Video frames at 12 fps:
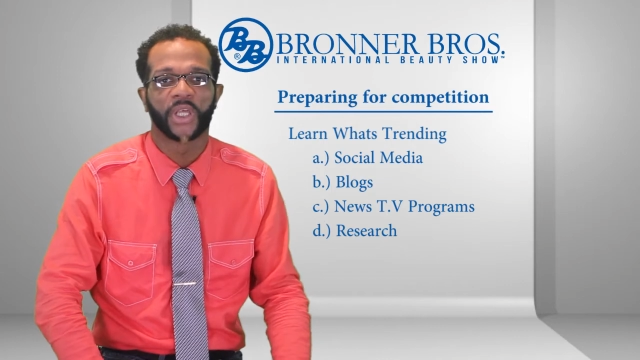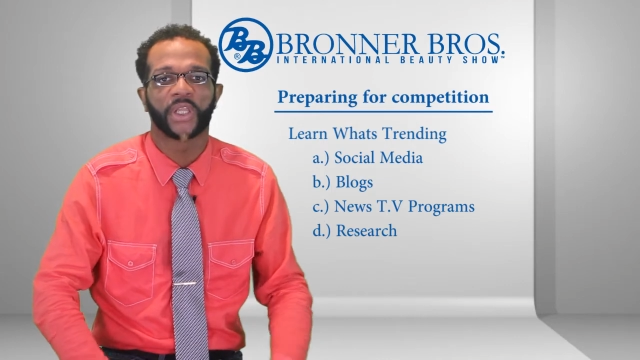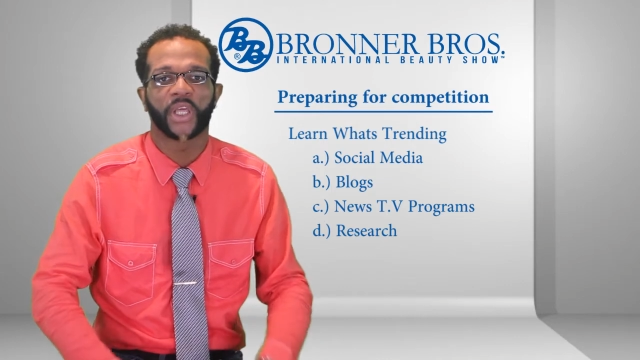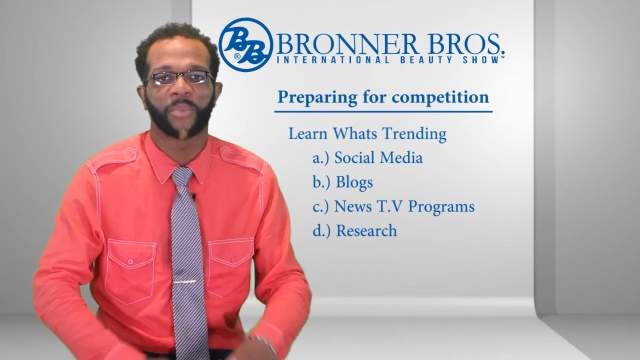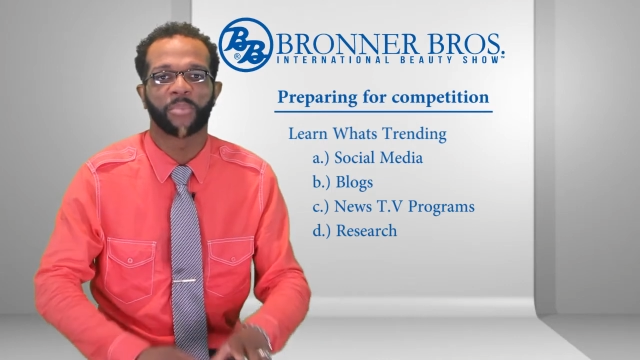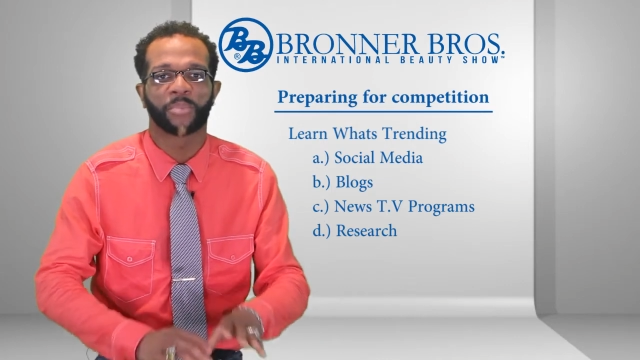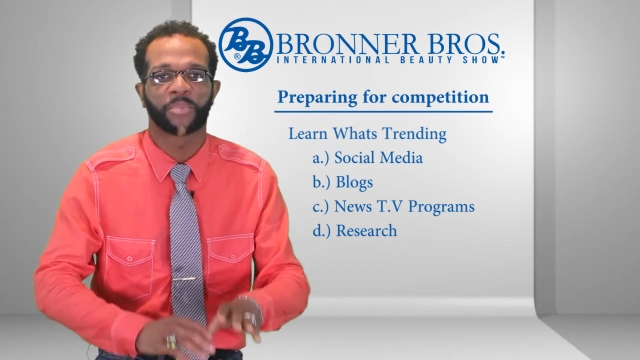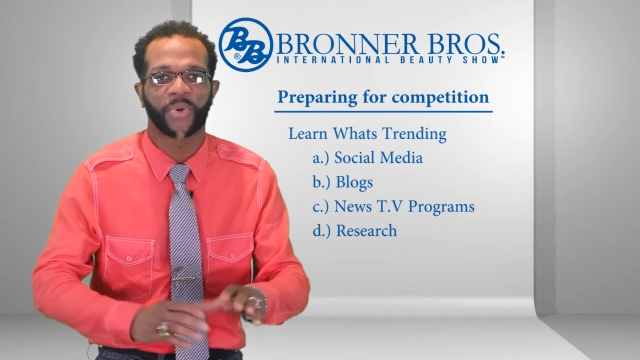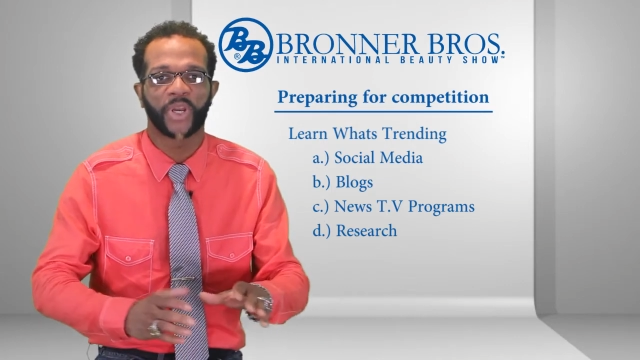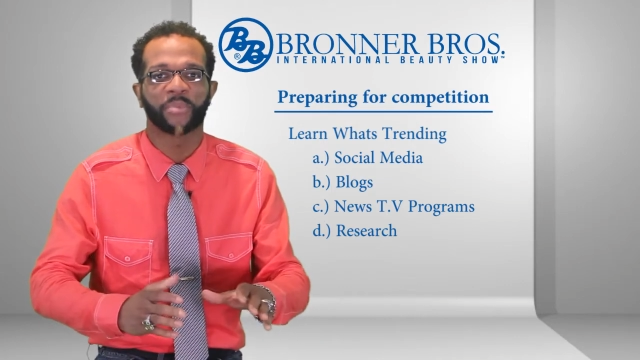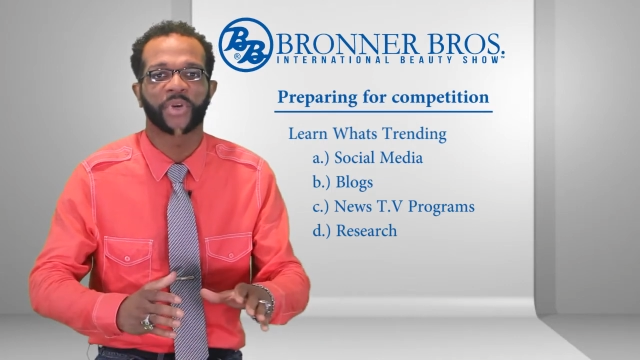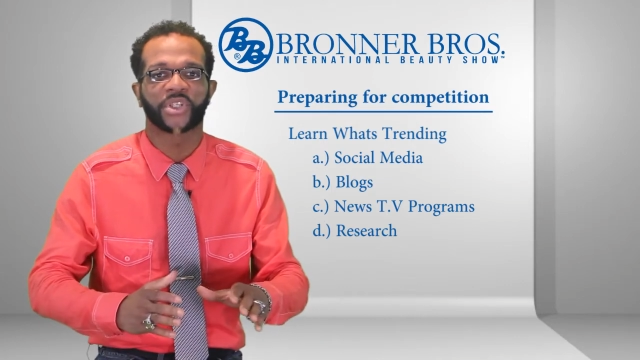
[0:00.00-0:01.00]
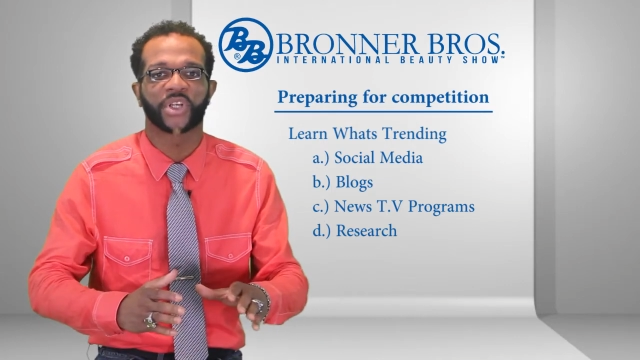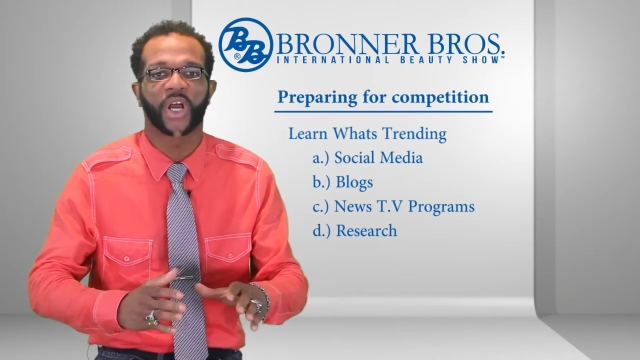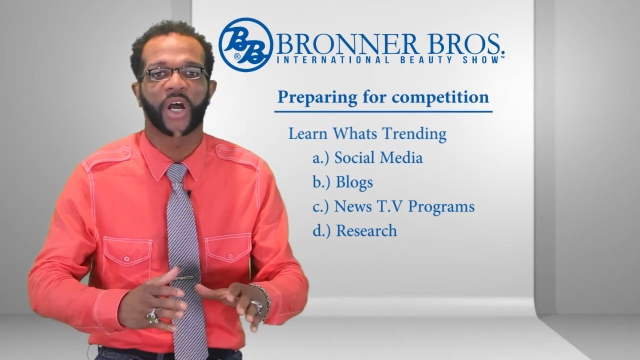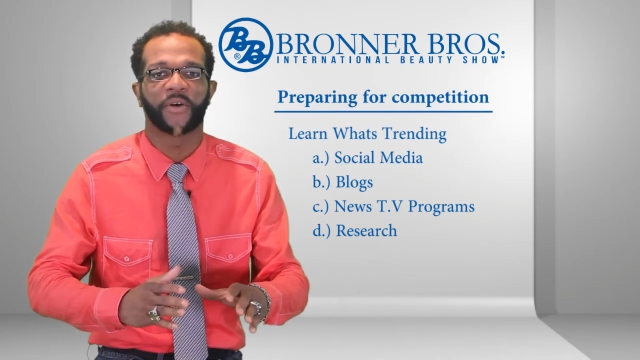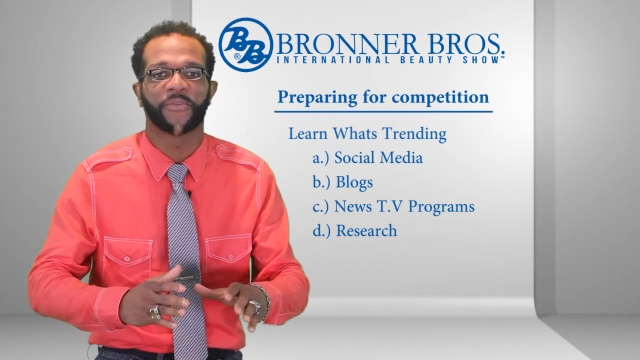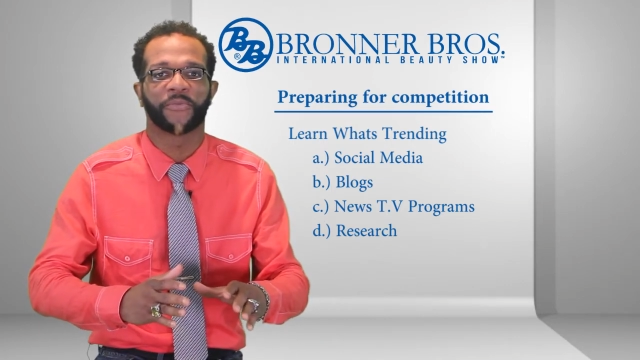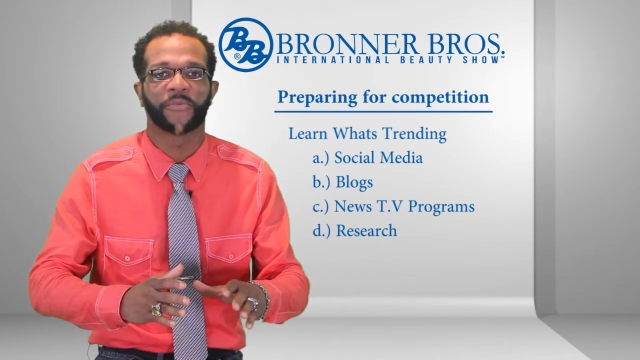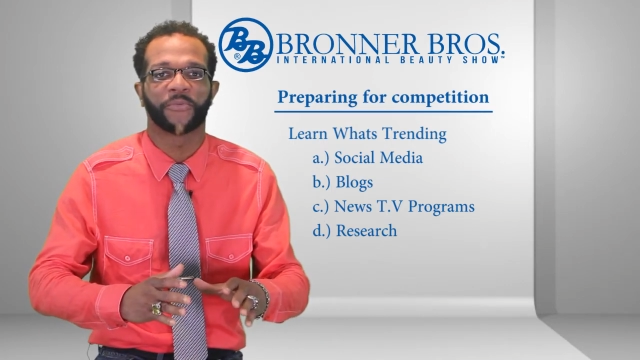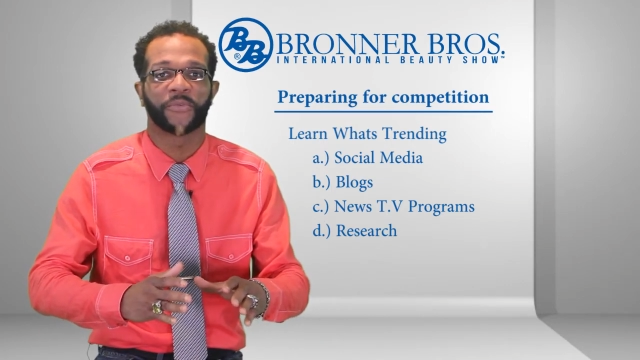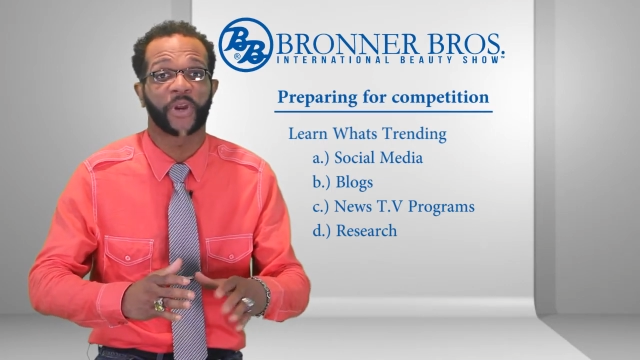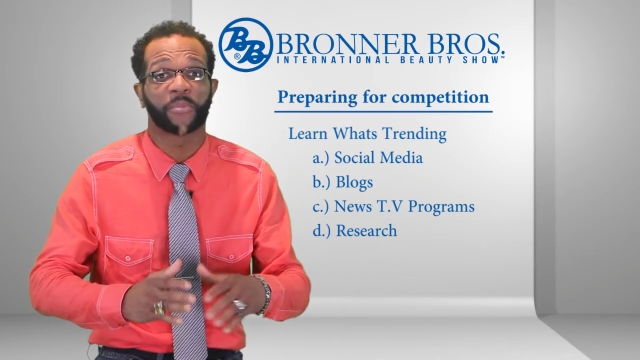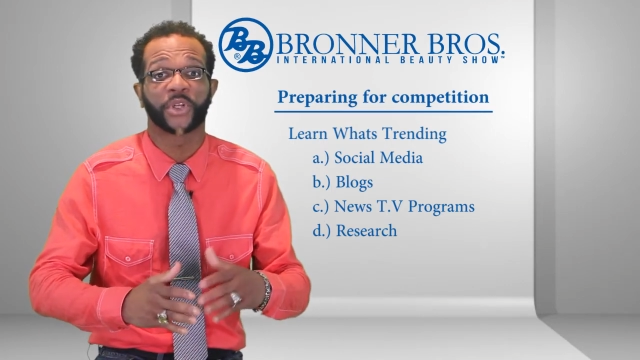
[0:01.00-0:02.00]
they pretty much are
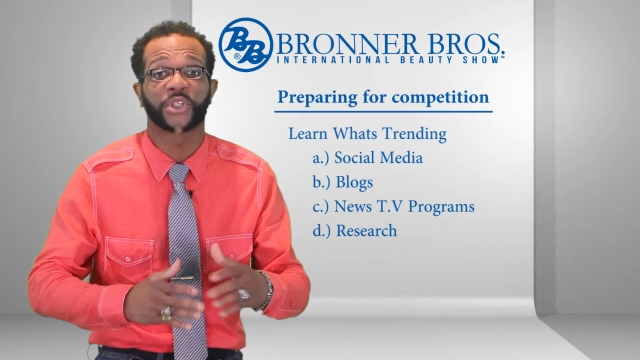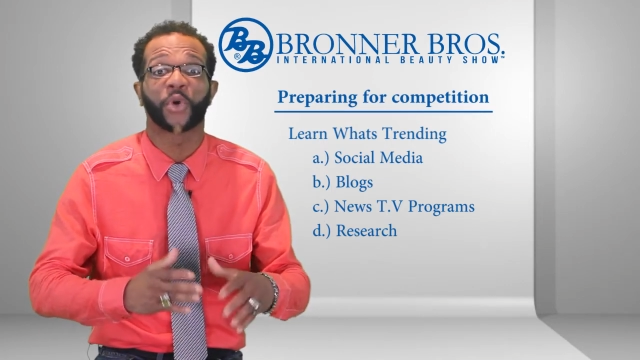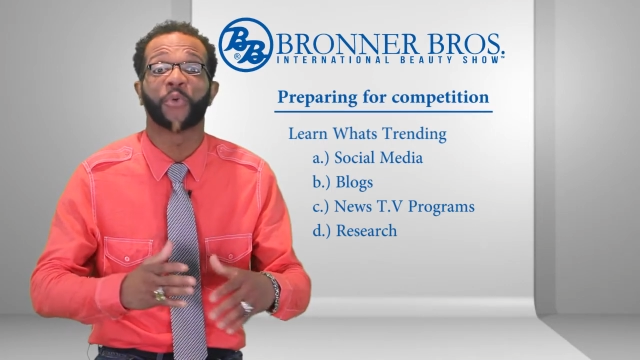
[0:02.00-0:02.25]
very much